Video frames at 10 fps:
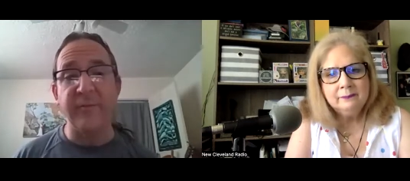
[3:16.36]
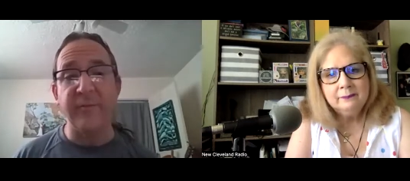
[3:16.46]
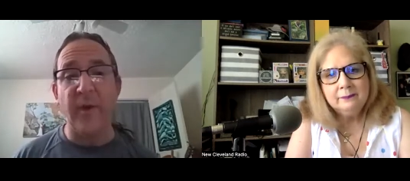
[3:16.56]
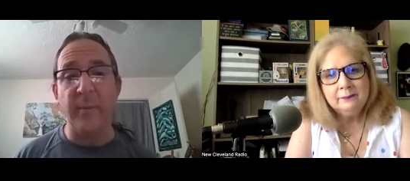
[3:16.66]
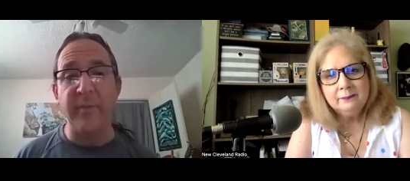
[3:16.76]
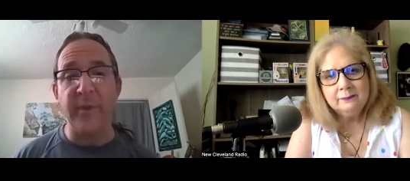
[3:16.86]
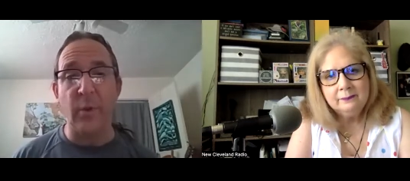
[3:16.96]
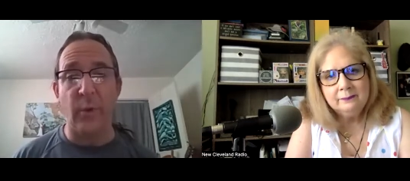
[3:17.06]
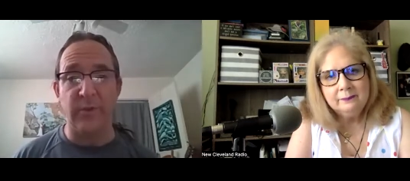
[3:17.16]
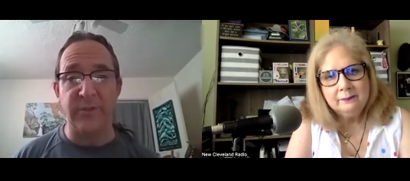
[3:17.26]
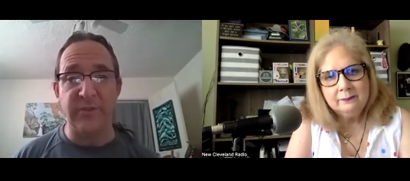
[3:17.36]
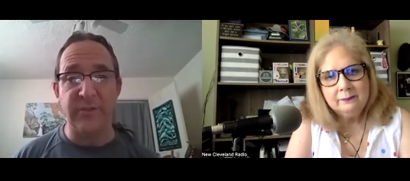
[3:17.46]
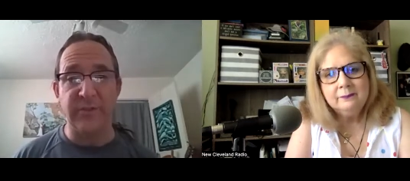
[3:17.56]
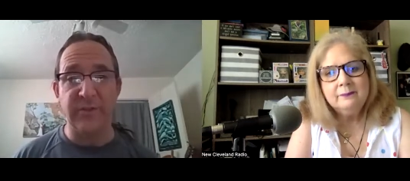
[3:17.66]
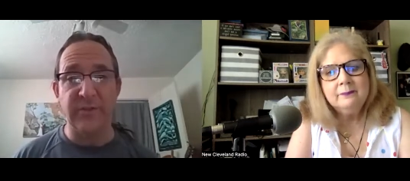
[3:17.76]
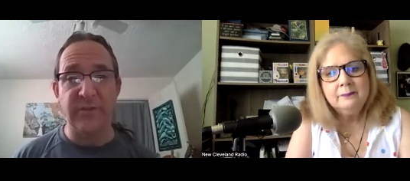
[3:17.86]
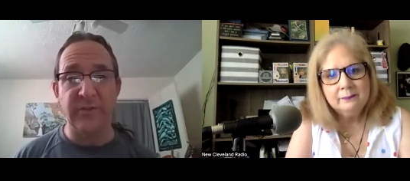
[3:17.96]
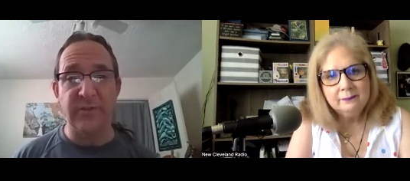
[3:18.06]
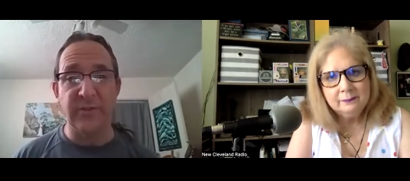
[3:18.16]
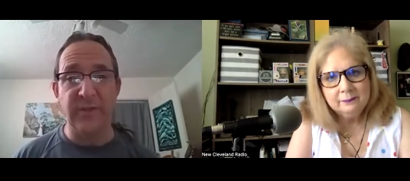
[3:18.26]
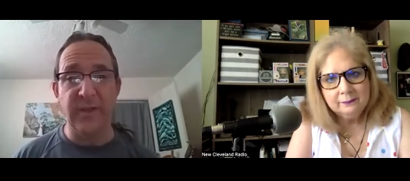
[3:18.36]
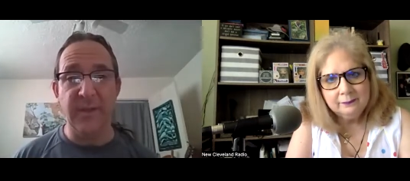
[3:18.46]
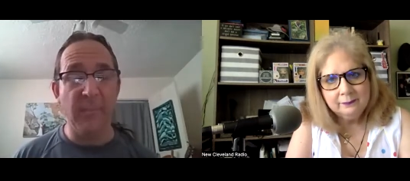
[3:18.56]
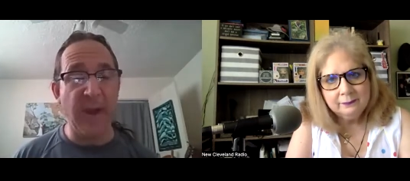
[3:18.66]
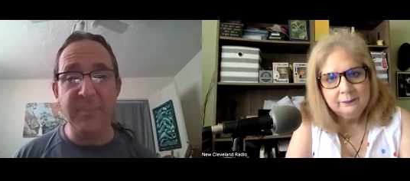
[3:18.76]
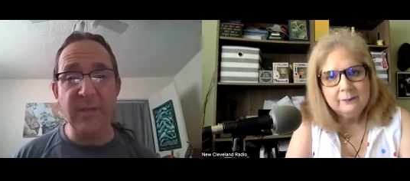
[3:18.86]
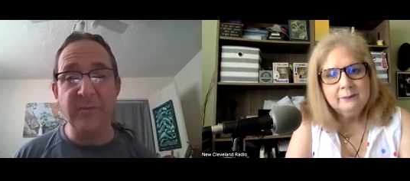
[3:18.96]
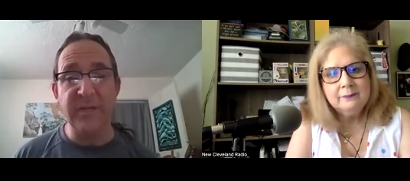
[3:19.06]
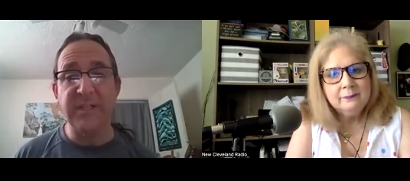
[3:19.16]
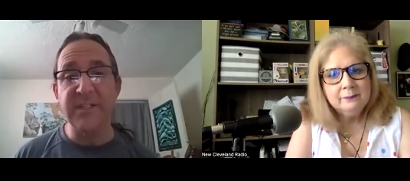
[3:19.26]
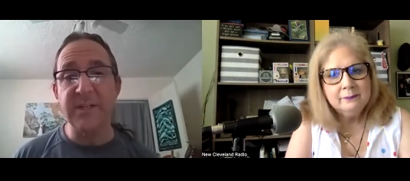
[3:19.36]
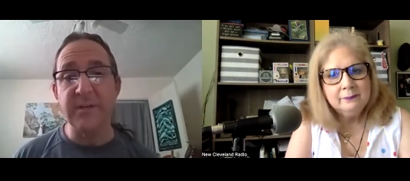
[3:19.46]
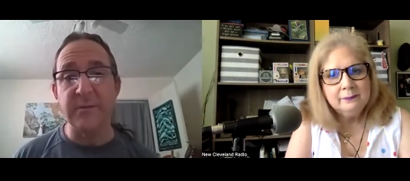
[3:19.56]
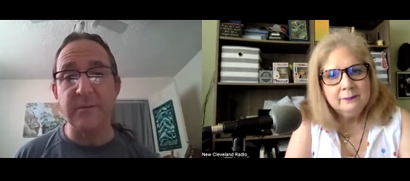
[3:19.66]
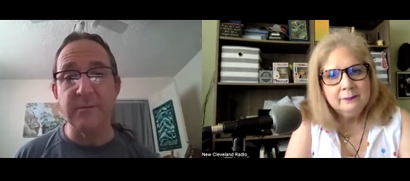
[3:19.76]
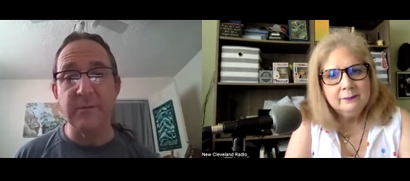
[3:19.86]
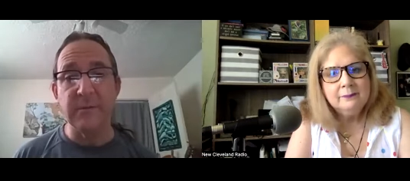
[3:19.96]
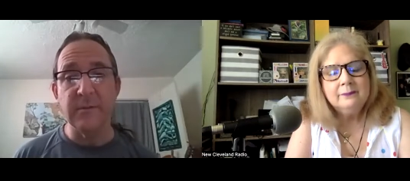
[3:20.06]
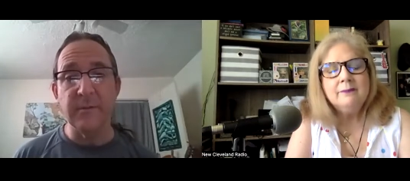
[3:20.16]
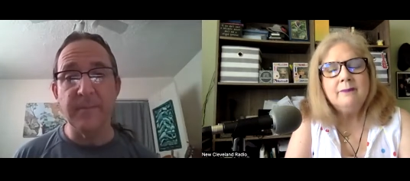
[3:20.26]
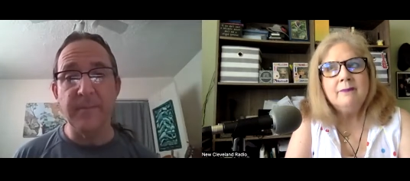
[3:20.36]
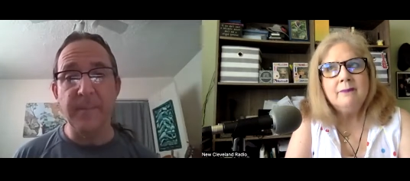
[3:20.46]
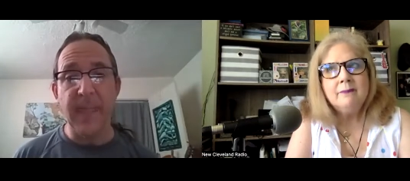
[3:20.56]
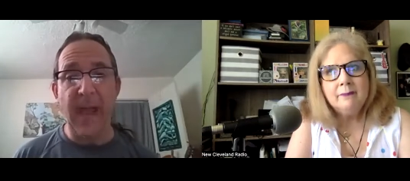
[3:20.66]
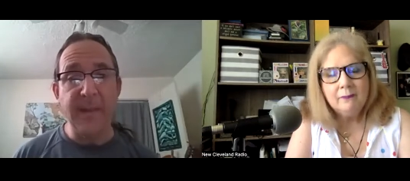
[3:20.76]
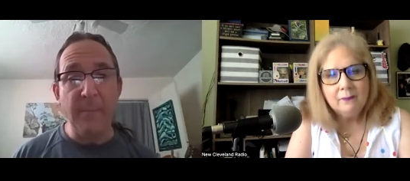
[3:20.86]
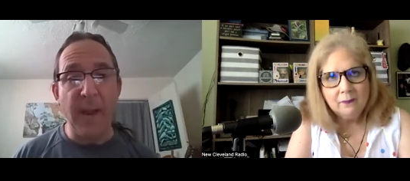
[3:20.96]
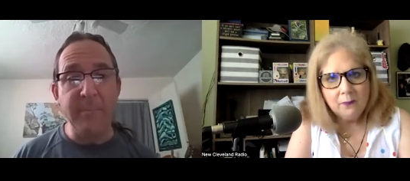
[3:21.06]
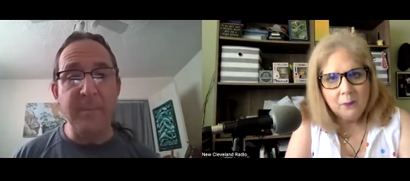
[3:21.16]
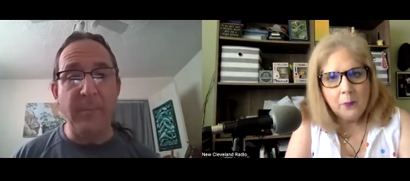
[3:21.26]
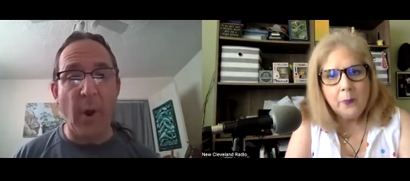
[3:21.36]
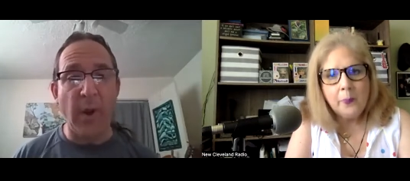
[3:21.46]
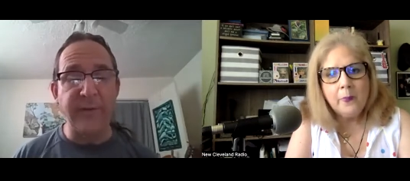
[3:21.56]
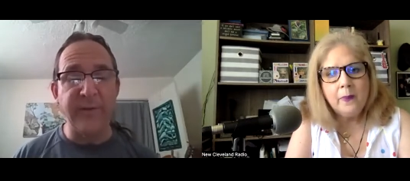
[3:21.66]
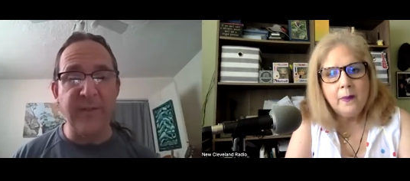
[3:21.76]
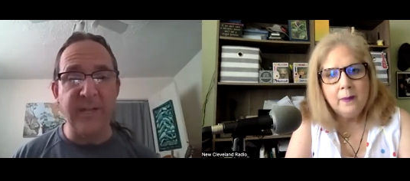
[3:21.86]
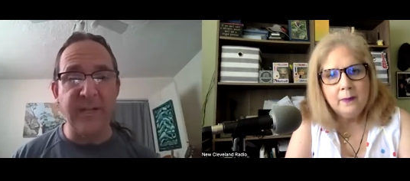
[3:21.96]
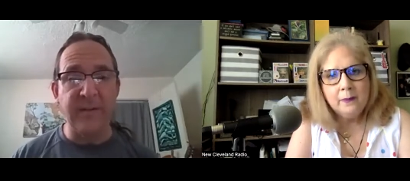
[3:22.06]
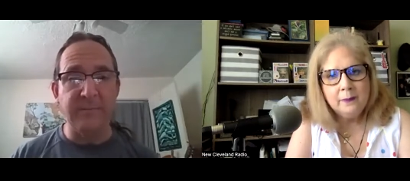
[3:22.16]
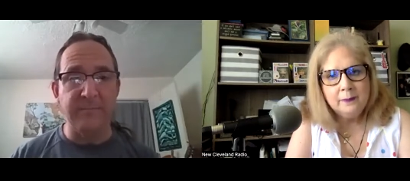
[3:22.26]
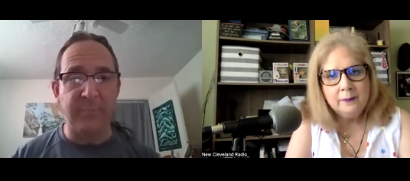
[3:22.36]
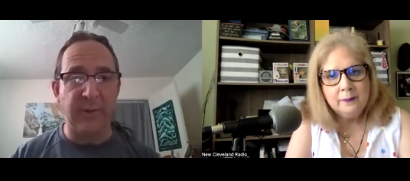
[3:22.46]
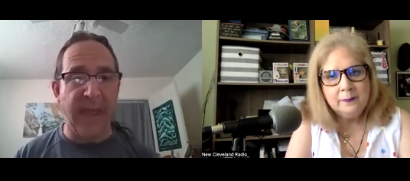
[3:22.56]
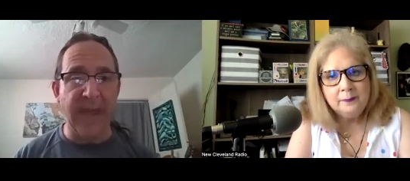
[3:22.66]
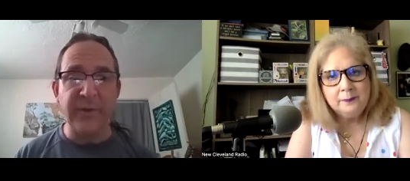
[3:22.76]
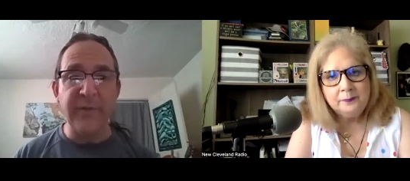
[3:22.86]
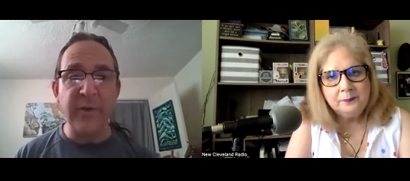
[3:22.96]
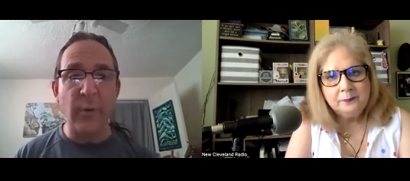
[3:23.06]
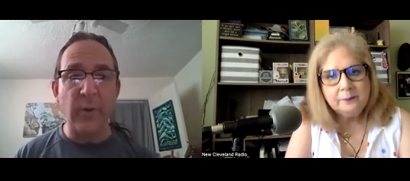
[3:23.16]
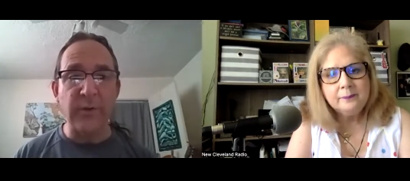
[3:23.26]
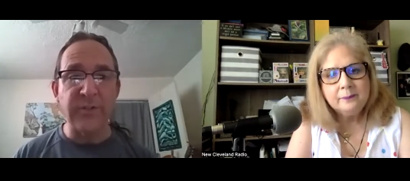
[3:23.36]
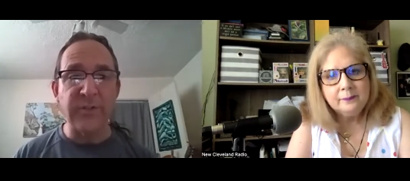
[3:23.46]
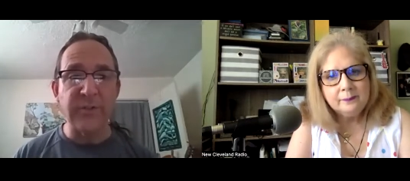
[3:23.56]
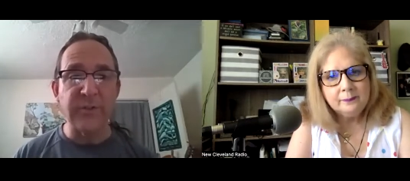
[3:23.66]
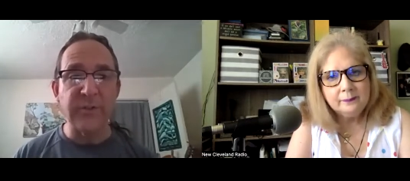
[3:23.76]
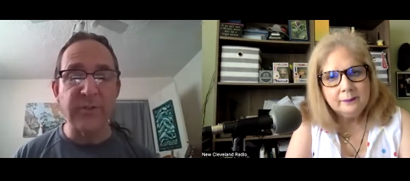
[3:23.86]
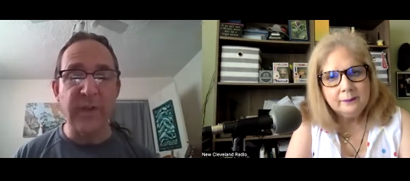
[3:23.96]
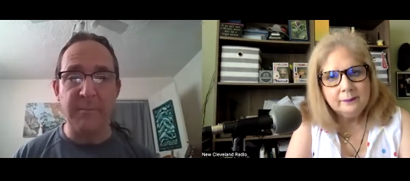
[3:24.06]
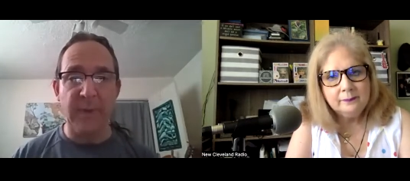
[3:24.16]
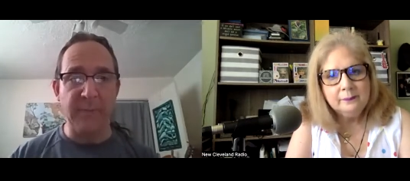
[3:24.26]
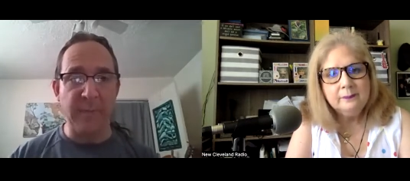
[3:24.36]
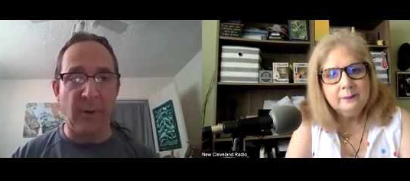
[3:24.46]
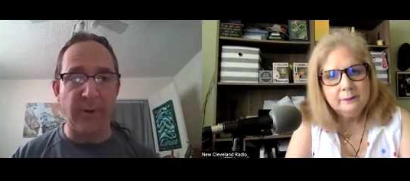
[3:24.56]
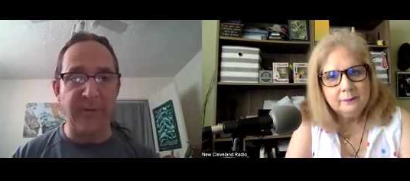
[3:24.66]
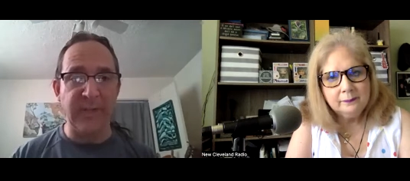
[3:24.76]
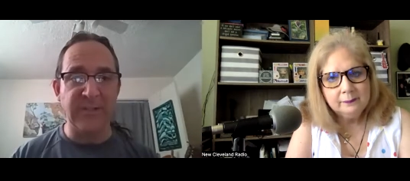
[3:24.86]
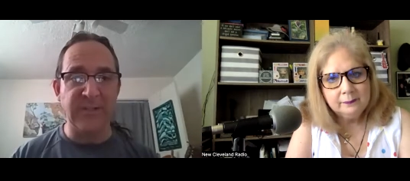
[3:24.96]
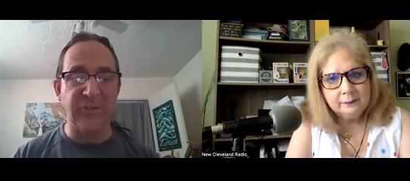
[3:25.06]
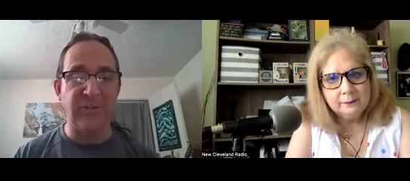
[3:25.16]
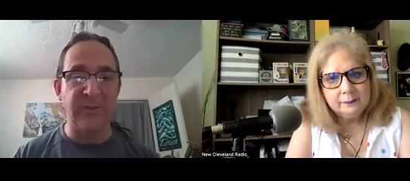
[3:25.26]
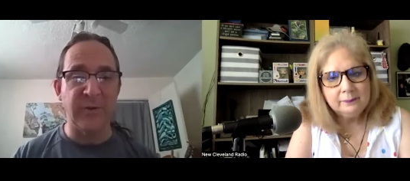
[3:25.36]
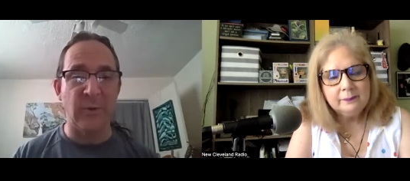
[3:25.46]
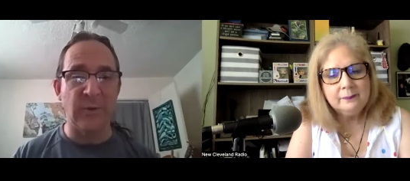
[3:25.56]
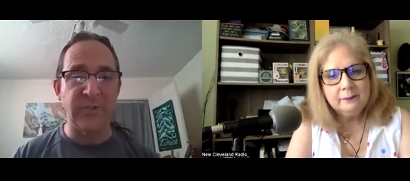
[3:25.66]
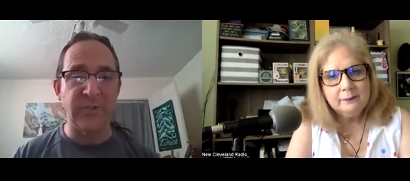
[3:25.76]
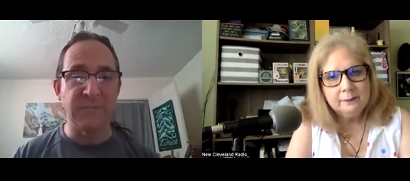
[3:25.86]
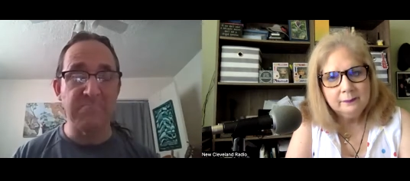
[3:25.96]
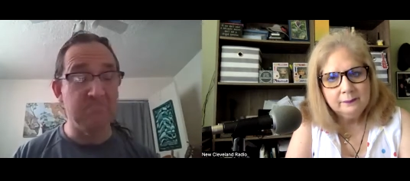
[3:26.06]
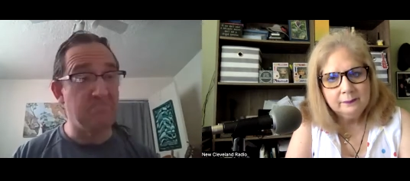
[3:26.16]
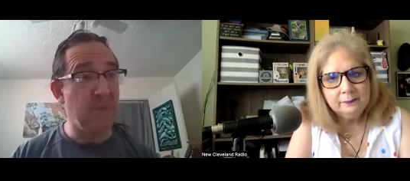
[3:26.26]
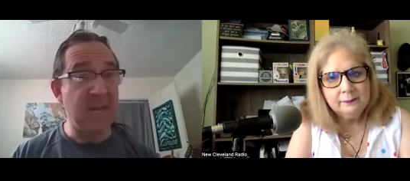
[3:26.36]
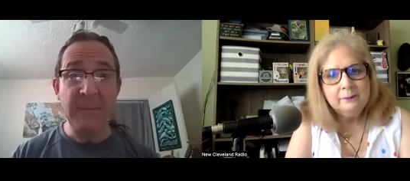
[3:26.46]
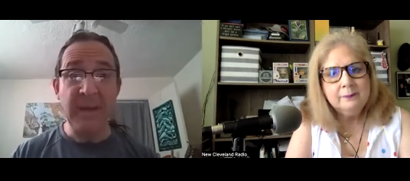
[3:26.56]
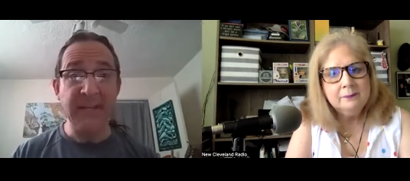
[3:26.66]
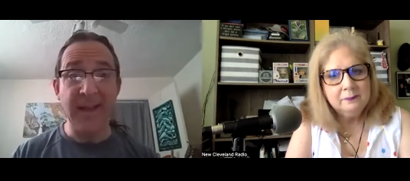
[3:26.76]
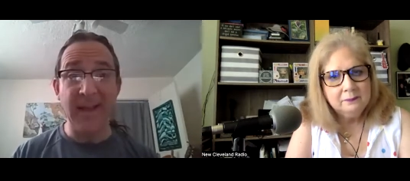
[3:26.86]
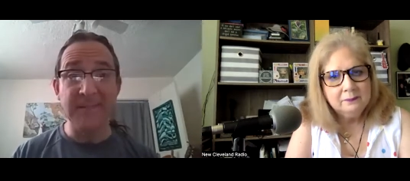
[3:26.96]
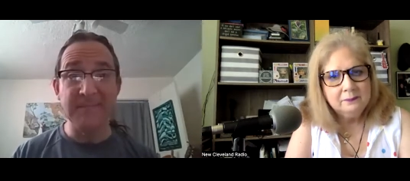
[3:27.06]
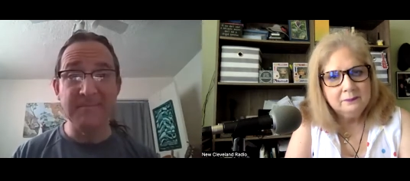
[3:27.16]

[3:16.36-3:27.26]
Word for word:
Speaker 1: from the course might be unique to you. And it might be part of the plan of the course. It might be part of the intention of the course, and it might not.